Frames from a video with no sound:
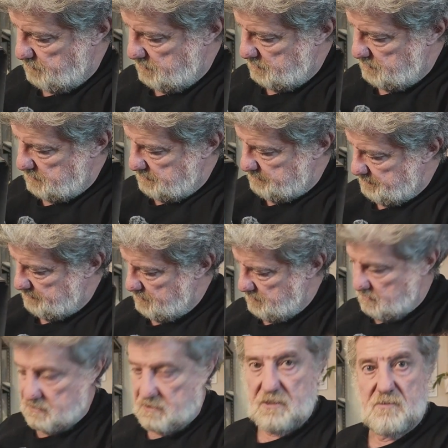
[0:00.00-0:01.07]
into place.
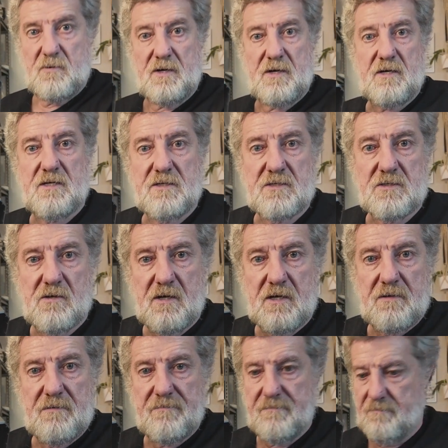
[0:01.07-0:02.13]
So there's one on each
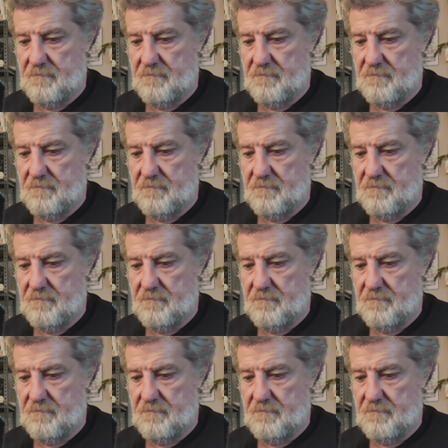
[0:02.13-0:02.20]
side.